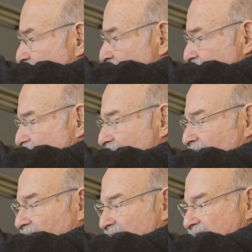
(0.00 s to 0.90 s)
them as
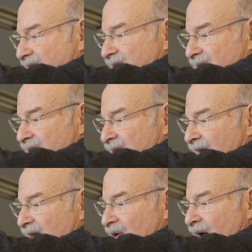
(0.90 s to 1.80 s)
generalists,
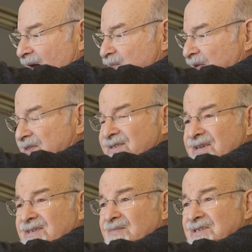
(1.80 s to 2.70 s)
telling you how to put the
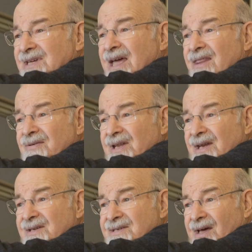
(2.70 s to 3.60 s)
systems together in
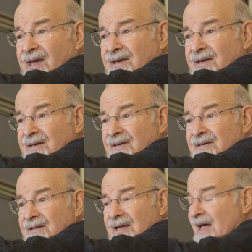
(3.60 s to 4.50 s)
a design,
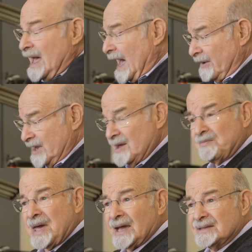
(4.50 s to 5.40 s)
how to
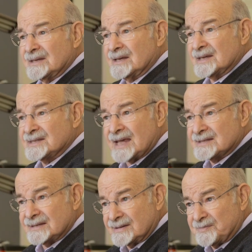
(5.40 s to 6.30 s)

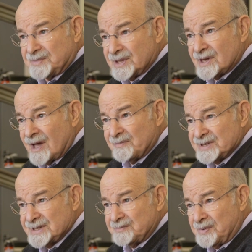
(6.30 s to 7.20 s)
assess the
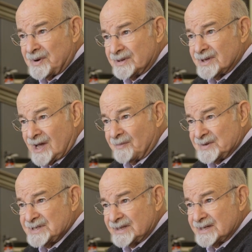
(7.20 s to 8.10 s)

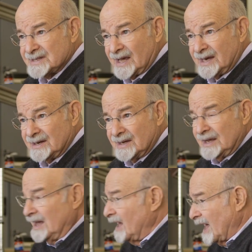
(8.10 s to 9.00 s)
composite design,
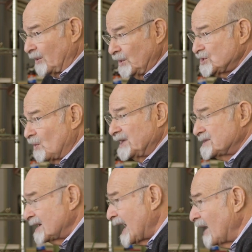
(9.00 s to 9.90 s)
and which
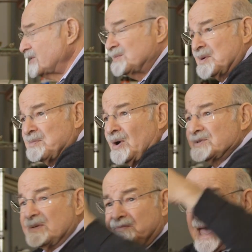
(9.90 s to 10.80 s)
ones and how to
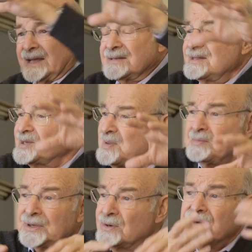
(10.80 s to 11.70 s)
propose them back to these
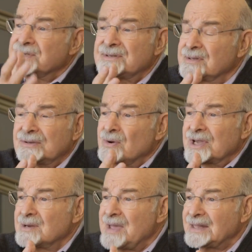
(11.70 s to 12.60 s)
people who are
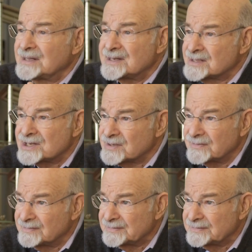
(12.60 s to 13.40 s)
going to make the decision,